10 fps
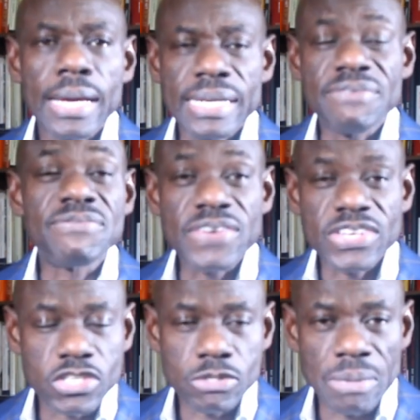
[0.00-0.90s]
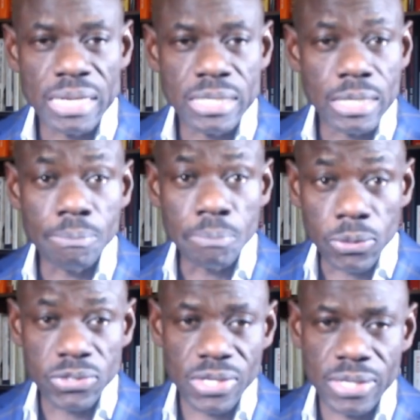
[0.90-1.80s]
an investment the
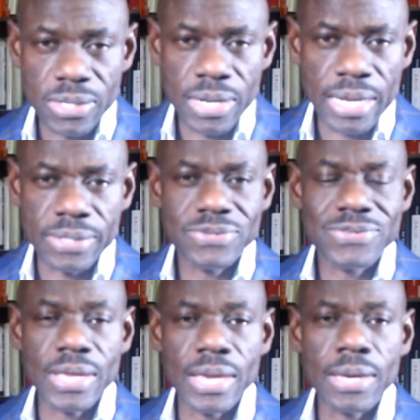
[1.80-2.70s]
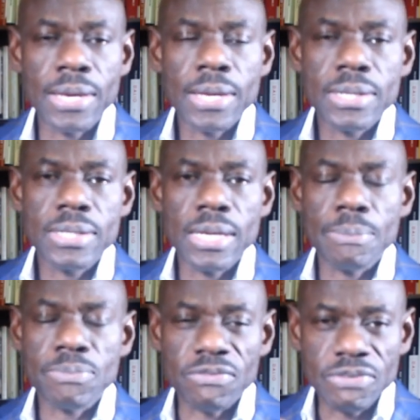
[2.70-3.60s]
boost it needs, the
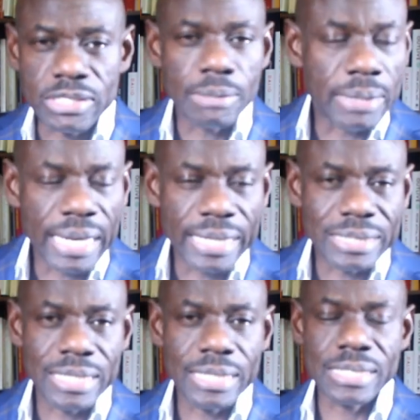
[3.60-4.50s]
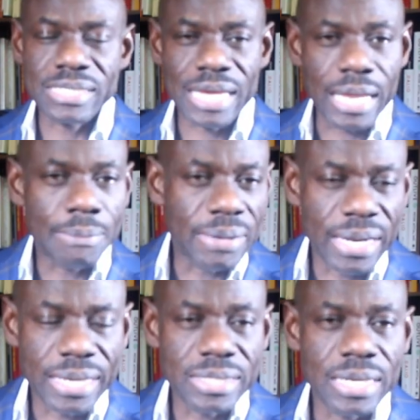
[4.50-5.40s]
profitability, the
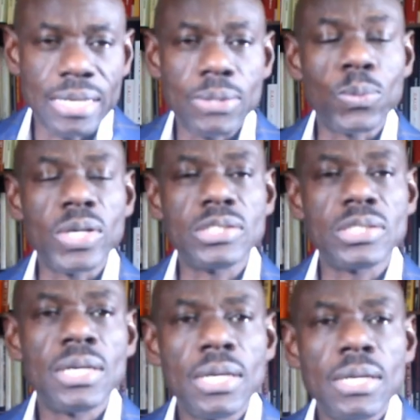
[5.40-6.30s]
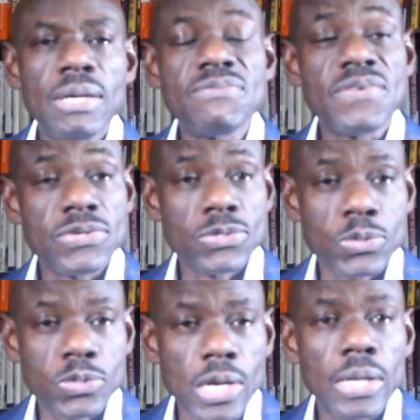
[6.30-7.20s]
scalability in which
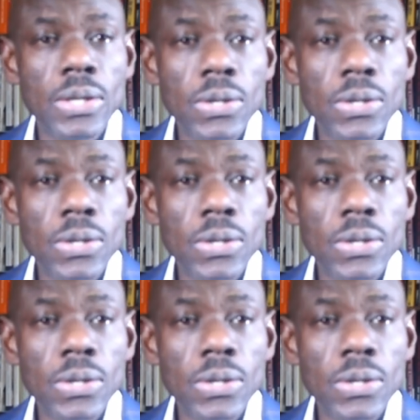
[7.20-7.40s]
investors are